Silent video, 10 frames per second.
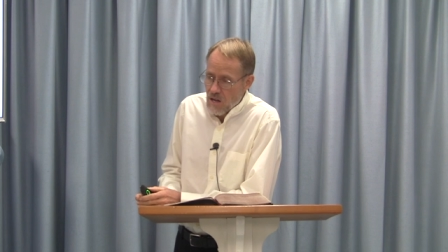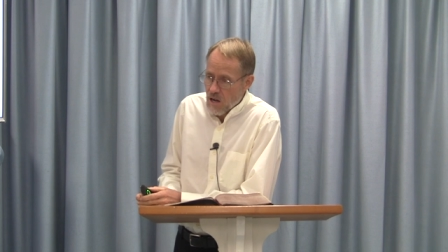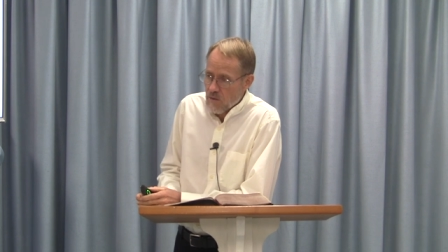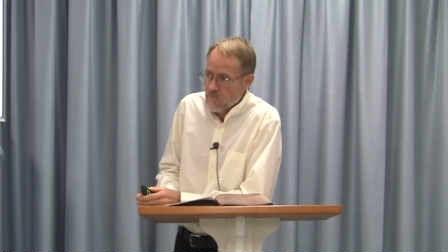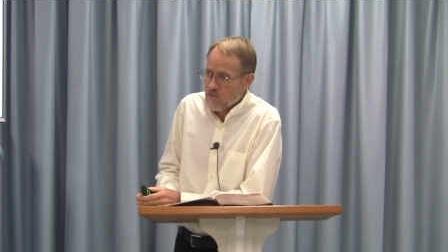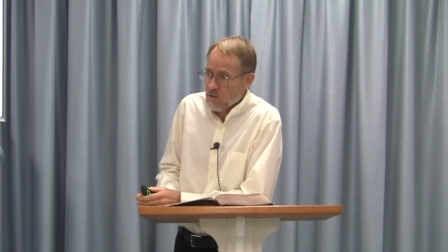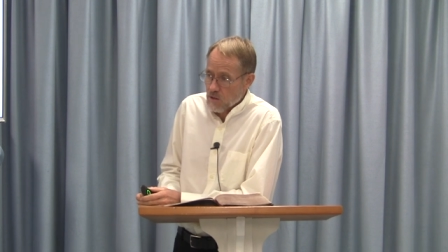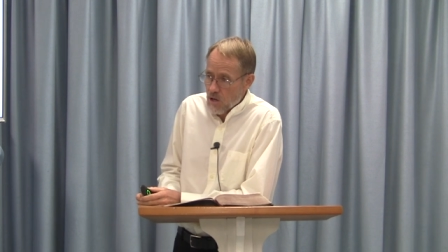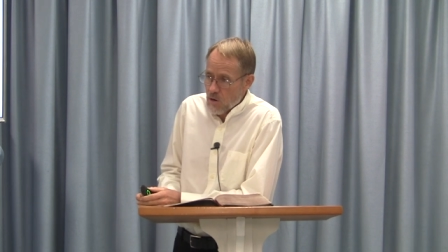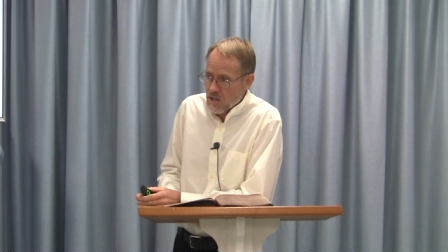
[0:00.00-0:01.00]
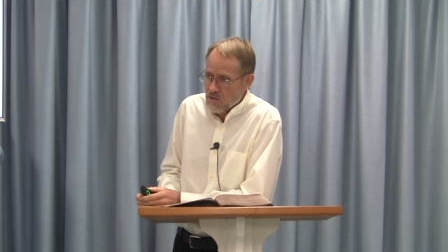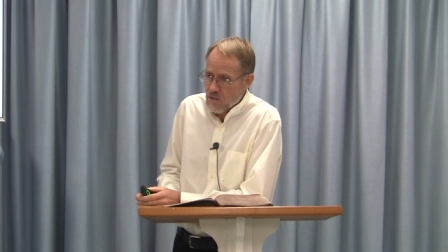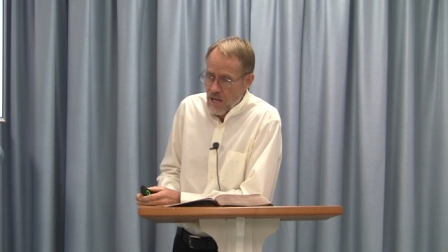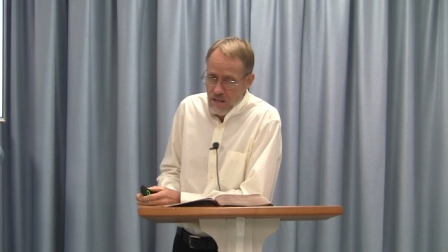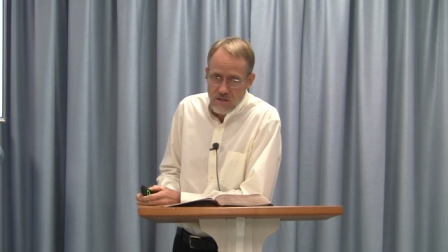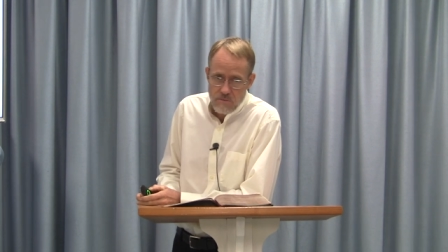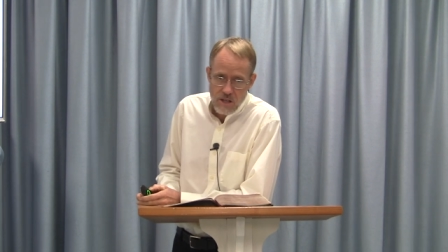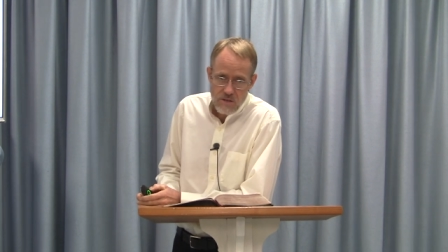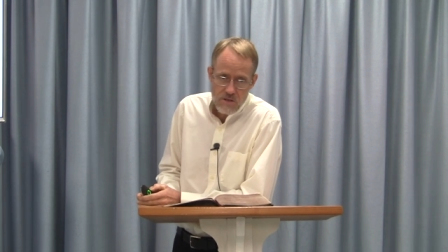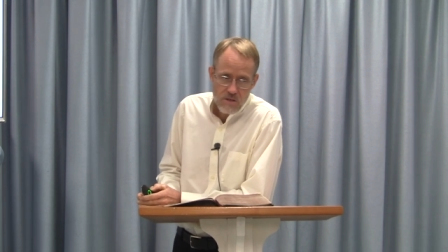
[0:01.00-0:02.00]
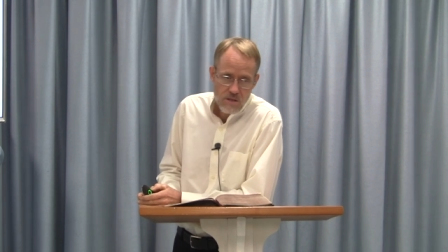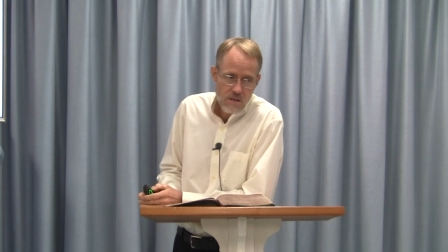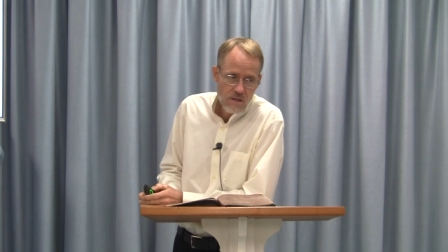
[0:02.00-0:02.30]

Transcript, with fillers: Um, the lowest estimates